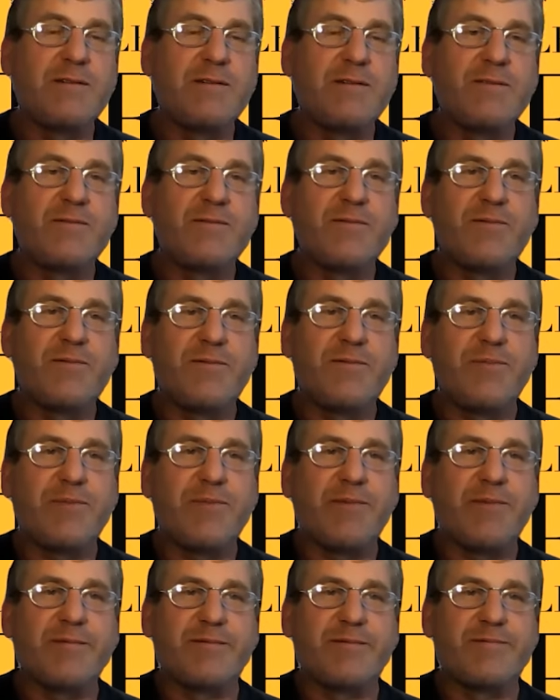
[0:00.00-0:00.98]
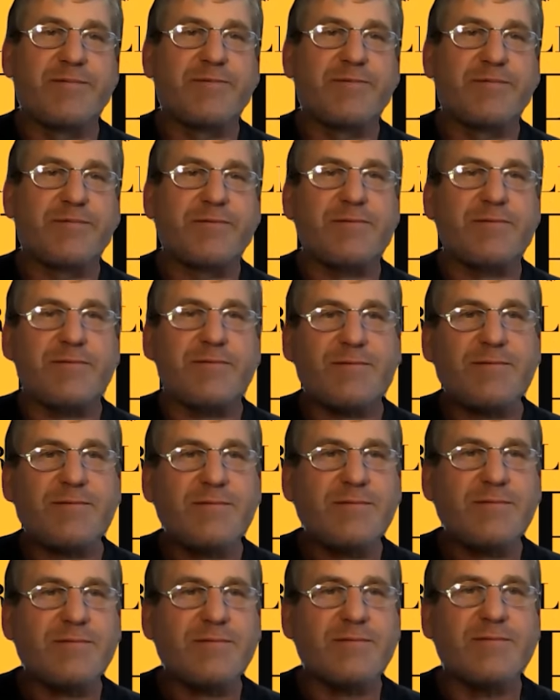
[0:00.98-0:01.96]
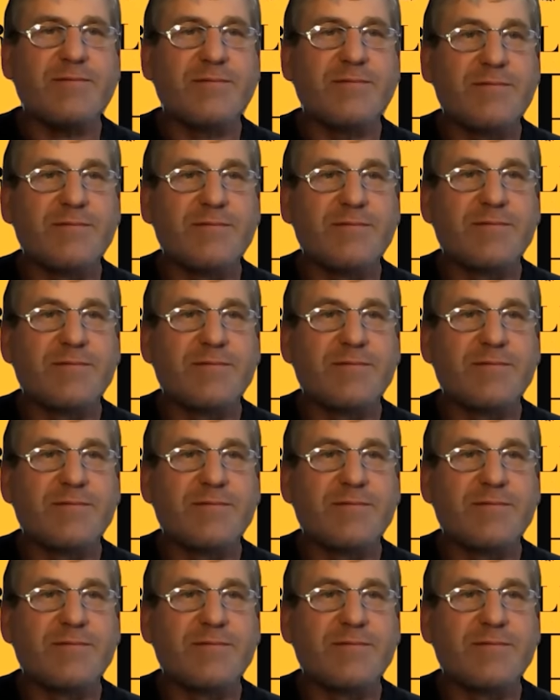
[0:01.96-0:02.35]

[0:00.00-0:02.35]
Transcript: No one is speaking in this clip.